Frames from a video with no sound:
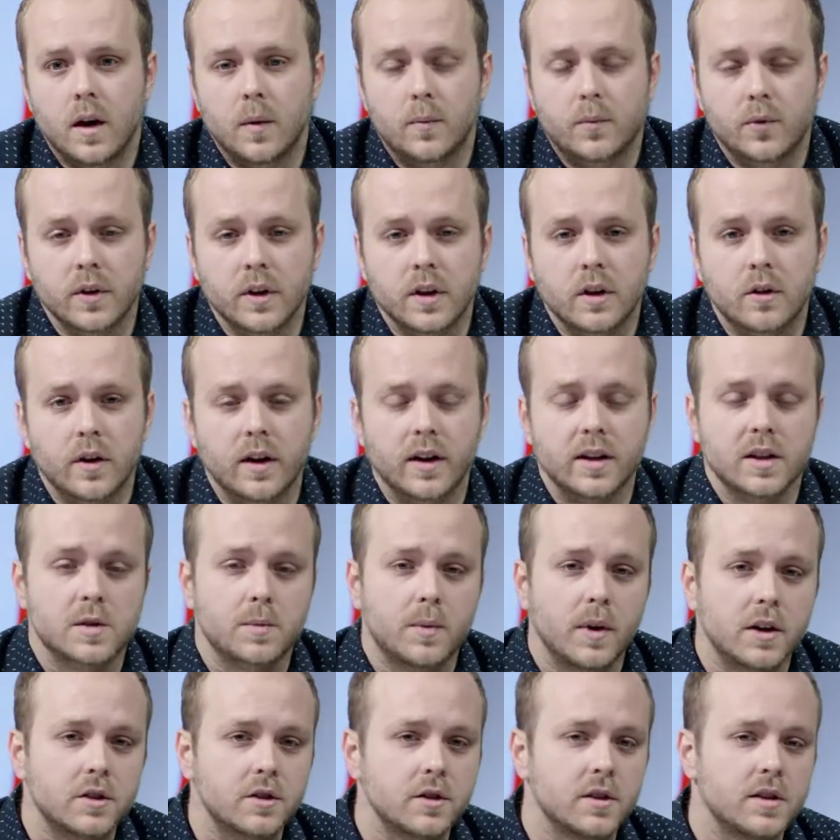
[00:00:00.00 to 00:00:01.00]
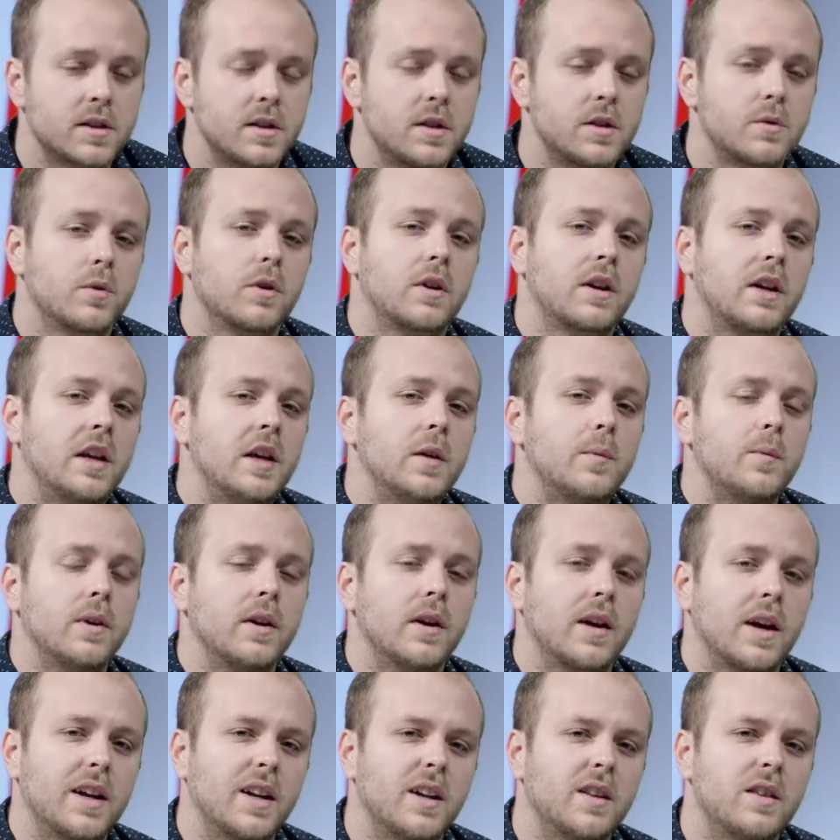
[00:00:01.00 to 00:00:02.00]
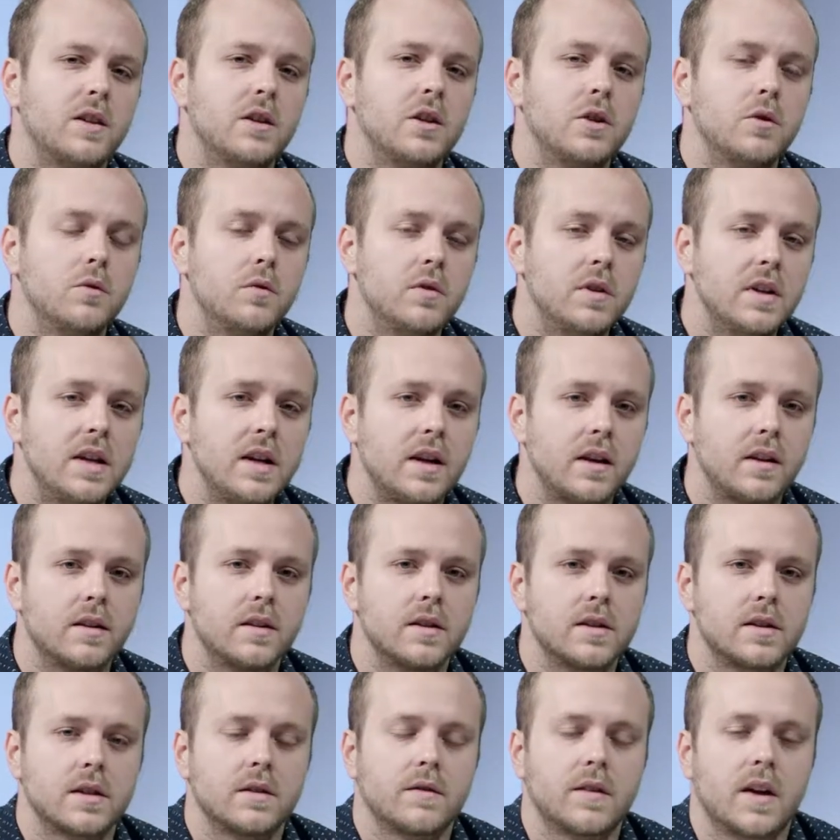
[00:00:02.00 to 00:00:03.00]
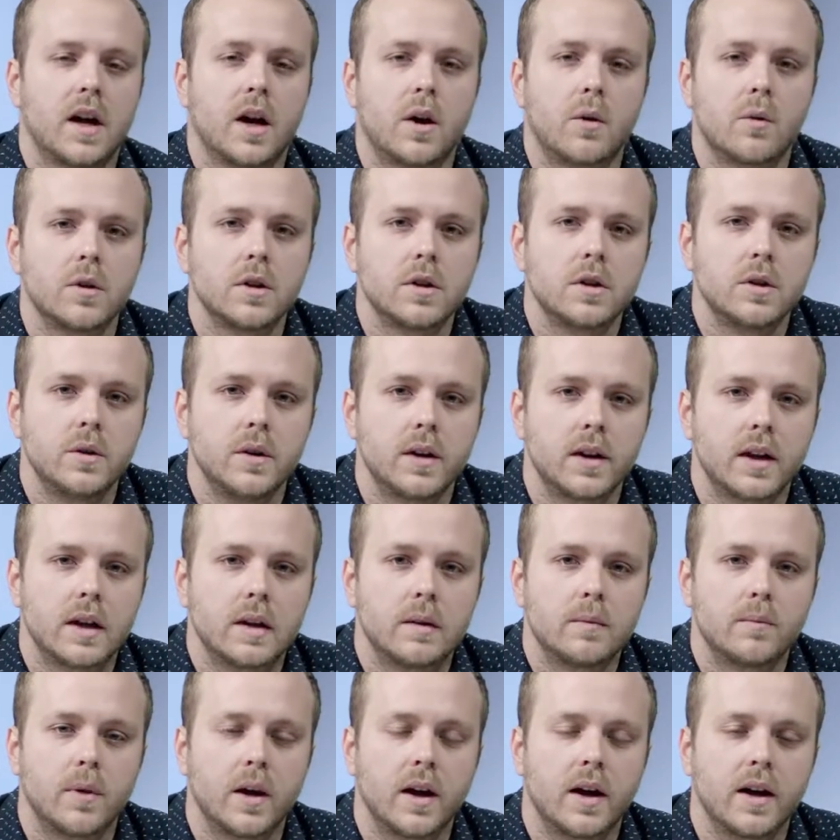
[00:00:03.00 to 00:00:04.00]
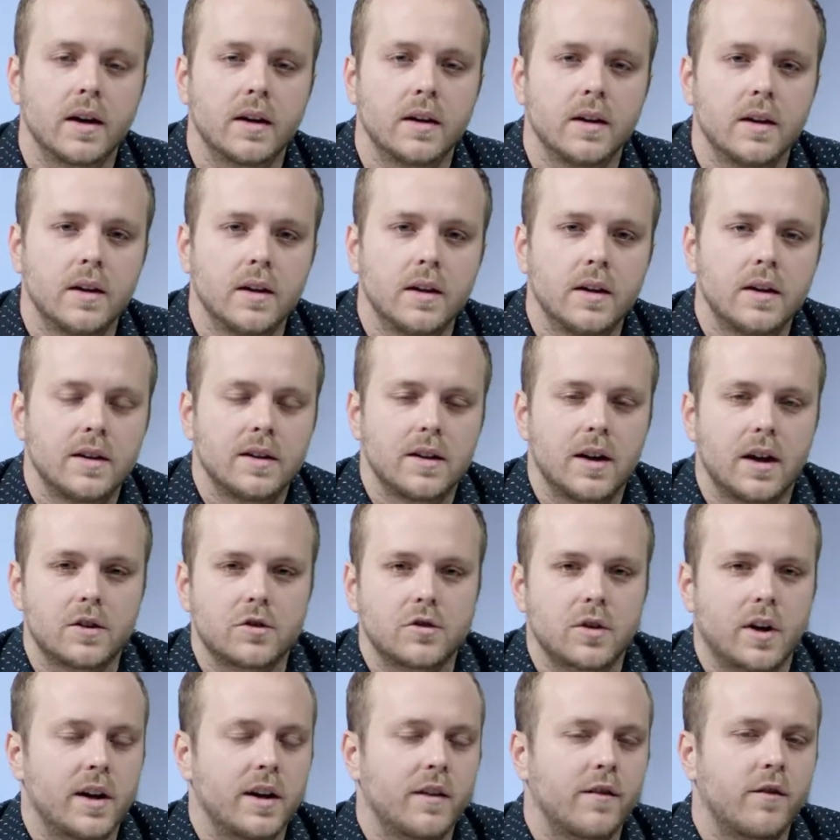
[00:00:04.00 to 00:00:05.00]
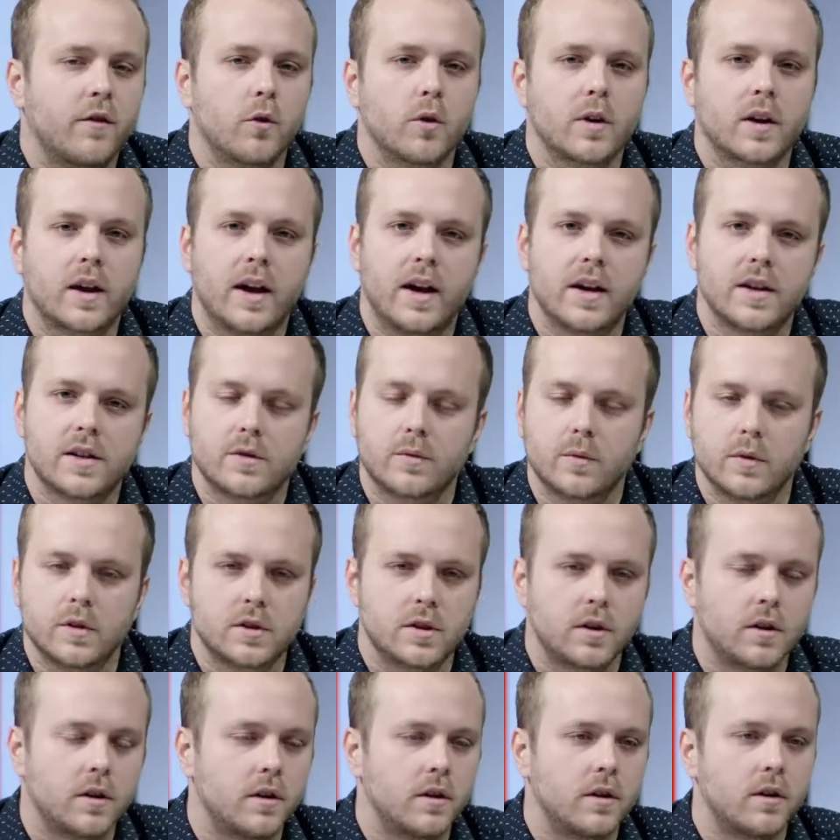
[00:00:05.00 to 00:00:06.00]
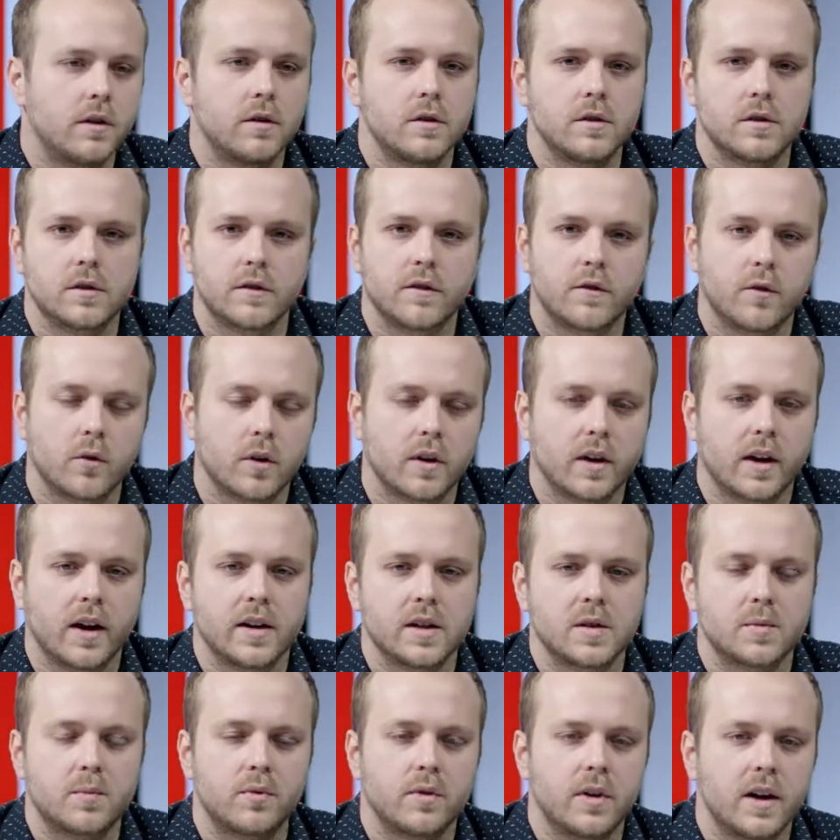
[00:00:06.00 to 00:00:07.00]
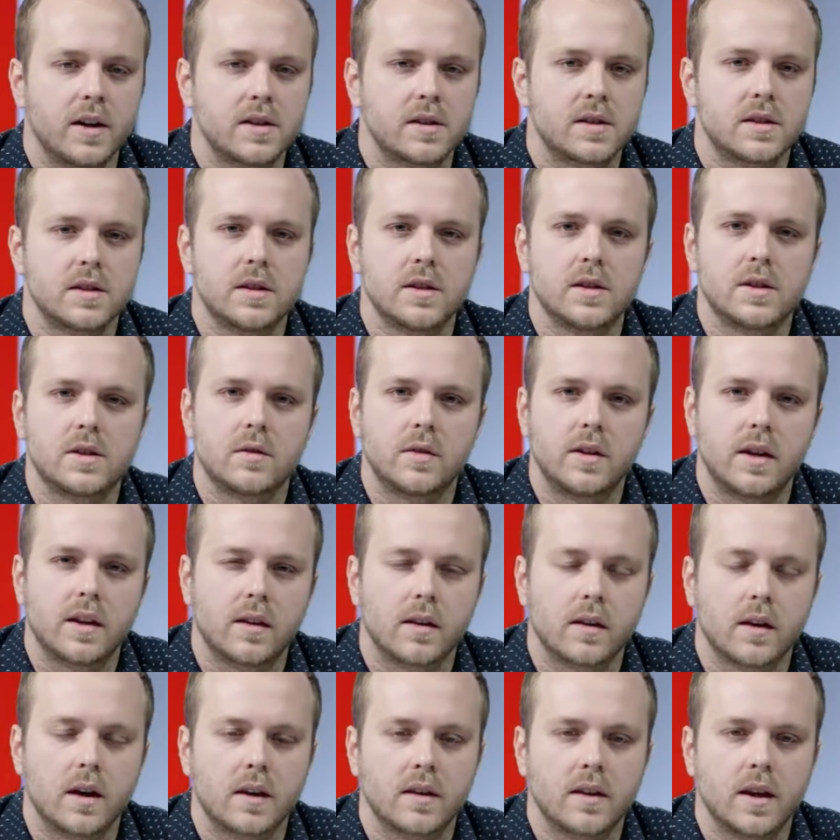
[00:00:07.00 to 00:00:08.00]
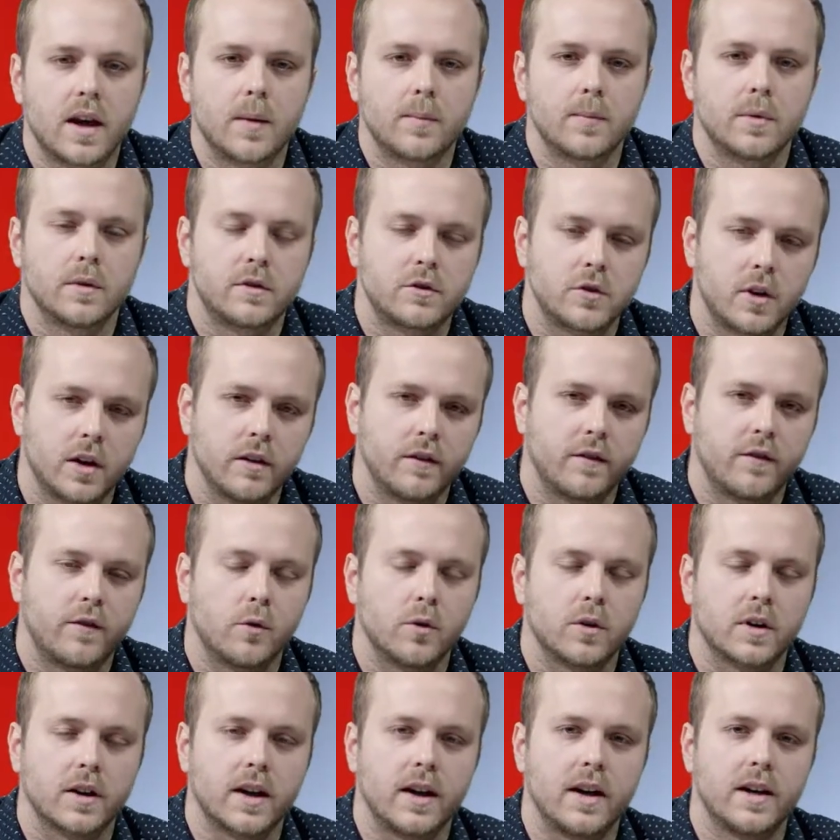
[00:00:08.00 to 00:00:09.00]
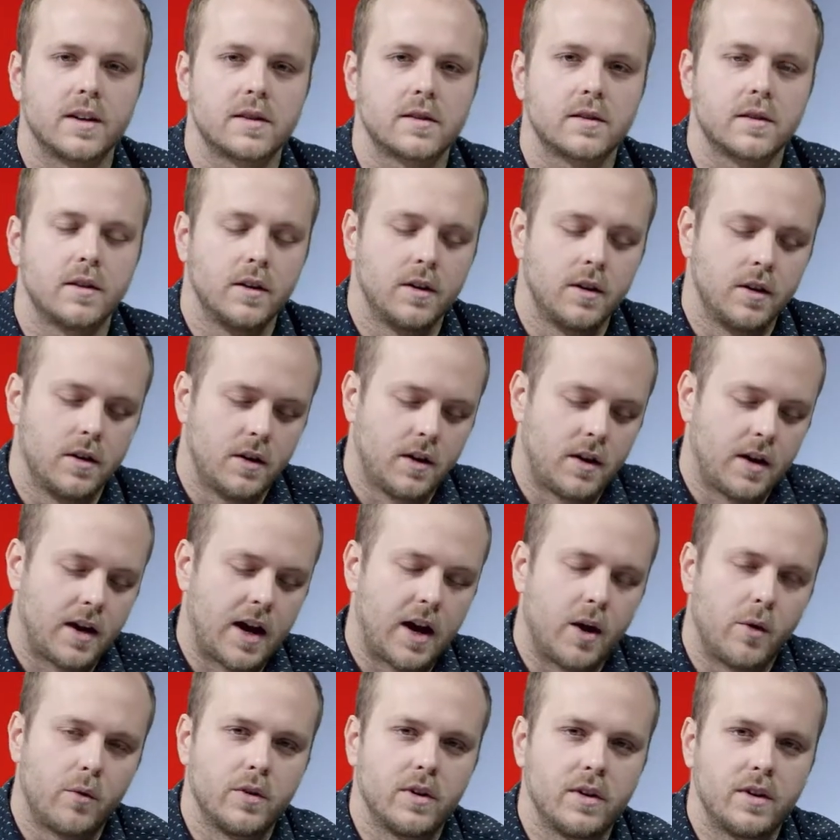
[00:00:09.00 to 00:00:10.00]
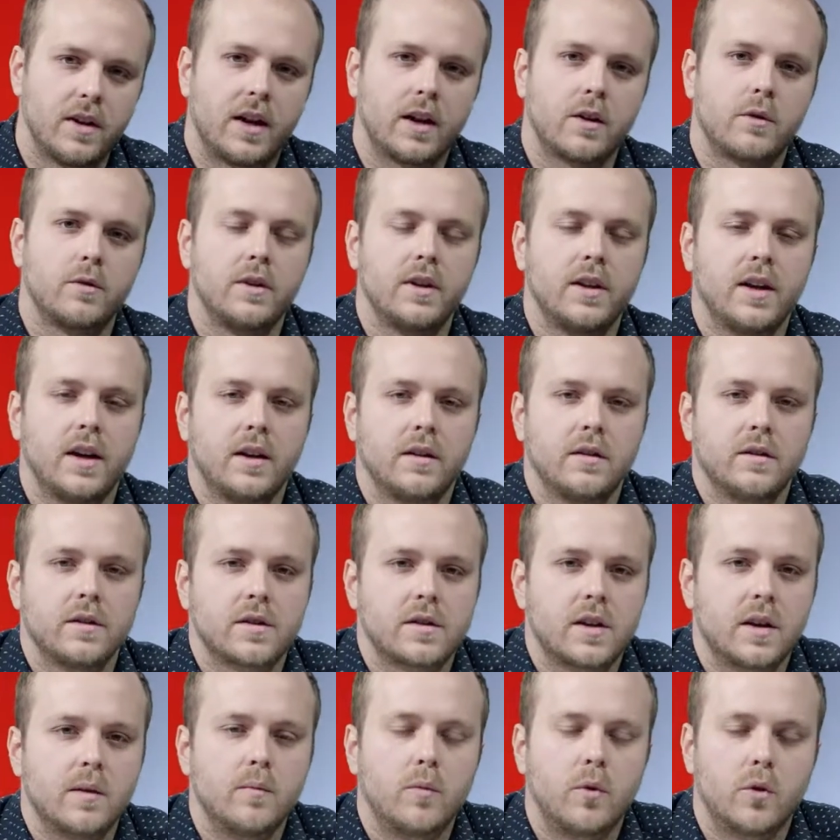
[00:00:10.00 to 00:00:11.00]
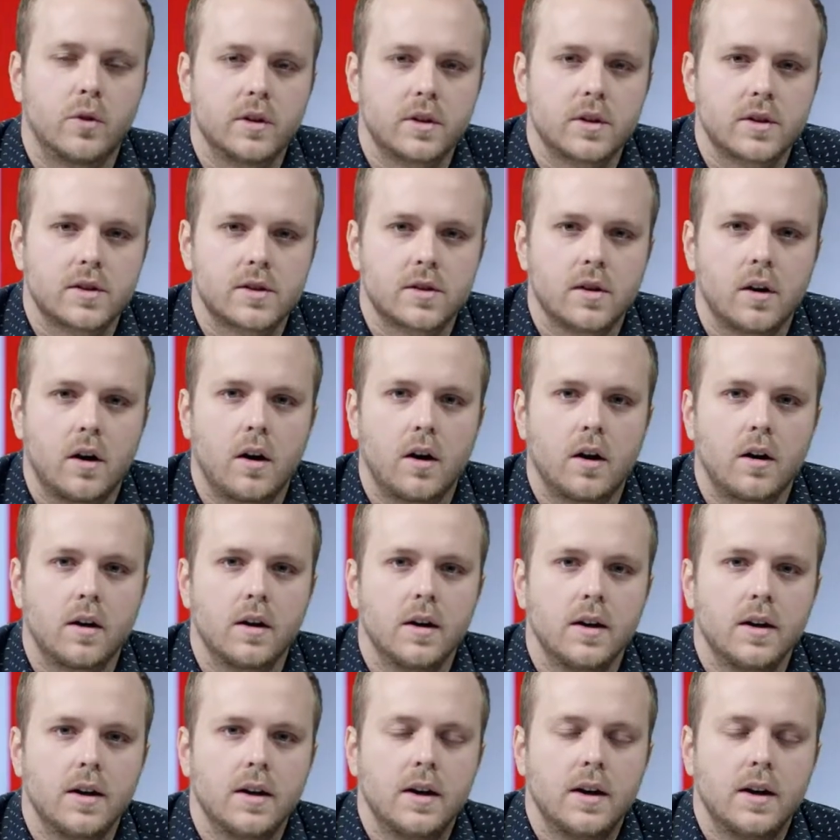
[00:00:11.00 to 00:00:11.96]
pretty great, especially since we're keeping kind of the uniqueness of how we're doing it by not trying to forecast returns or forecast prices or anything like that, but trying to forecast how would an equity analyst at Morningstar